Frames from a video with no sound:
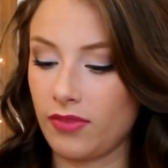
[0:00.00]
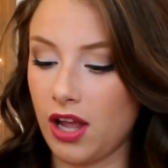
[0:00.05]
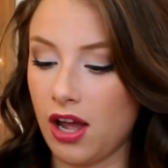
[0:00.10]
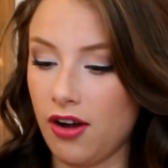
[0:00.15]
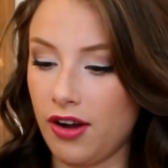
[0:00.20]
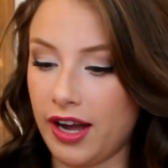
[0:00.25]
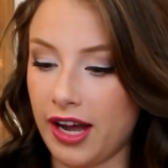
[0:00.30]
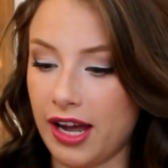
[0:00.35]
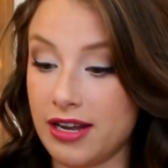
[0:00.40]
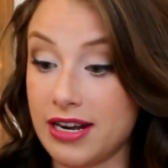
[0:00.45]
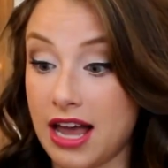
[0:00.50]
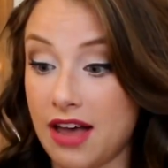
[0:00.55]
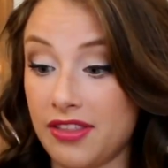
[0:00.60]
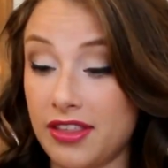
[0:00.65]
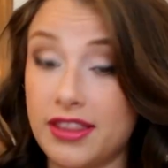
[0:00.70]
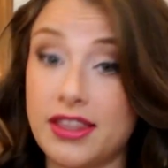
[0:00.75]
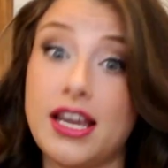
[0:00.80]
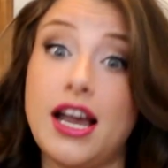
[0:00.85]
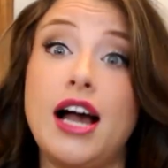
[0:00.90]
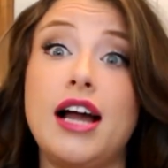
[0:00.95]
Okay, now
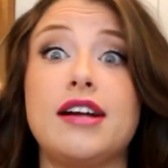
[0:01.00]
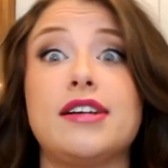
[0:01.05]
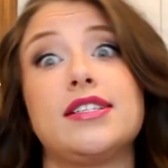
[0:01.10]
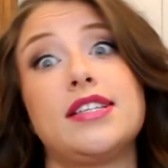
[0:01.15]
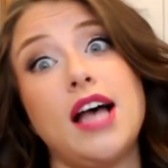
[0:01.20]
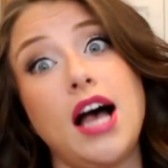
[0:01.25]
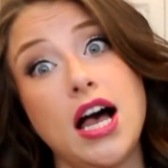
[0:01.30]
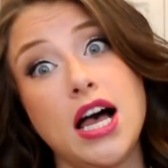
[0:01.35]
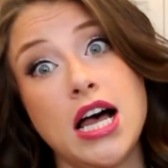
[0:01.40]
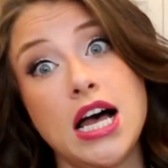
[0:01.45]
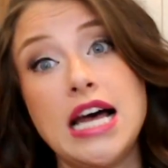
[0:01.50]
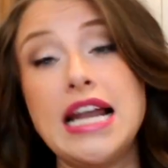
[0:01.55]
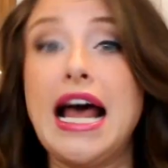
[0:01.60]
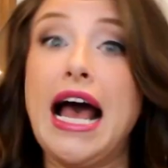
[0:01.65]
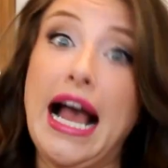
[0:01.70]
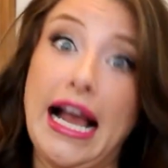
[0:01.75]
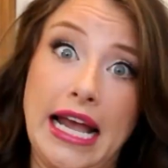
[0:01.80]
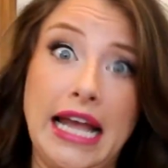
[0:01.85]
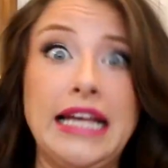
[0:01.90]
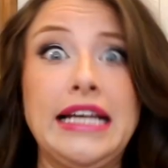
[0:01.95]
that the iron's on,
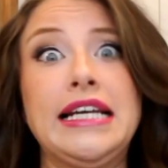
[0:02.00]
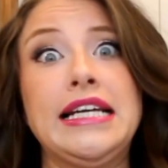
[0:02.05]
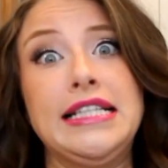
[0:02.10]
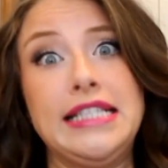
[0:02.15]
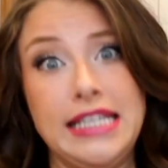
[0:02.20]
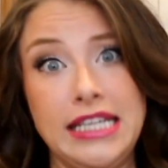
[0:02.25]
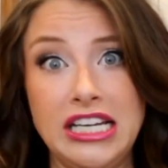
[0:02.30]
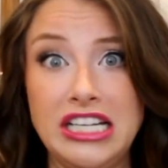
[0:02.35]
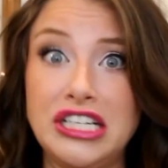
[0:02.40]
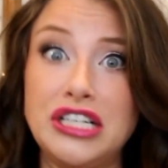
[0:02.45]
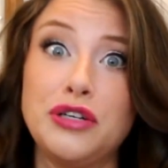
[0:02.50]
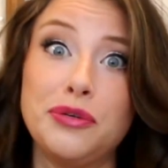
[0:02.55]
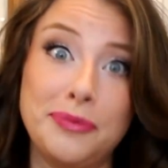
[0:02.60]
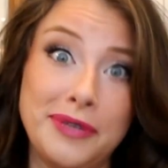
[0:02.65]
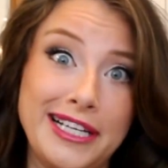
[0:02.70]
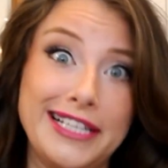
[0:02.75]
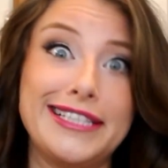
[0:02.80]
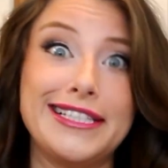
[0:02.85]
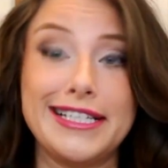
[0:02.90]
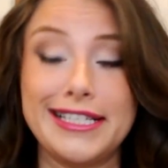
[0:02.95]
I can continue
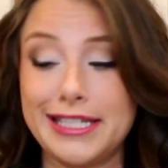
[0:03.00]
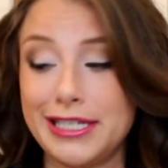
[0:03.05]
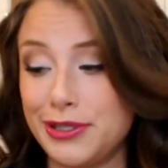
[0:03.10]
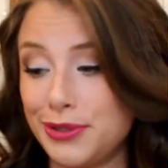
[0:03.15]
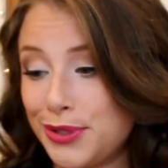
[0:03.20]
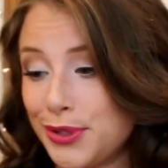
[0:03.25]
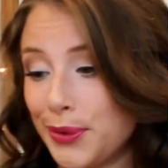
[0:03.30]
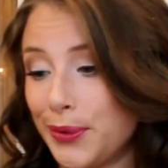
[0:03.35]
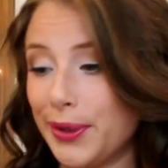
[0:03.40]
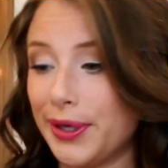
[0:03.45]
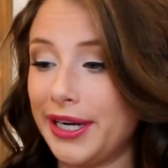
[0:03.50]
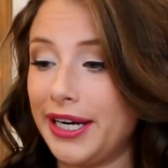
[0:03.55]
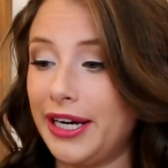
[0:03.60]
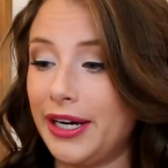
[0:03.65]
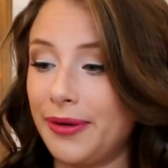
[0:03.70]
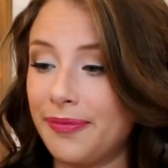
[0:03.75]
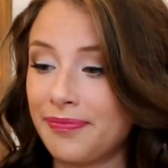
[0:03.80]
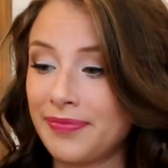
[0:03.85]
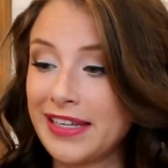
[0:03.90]
with the tutorial.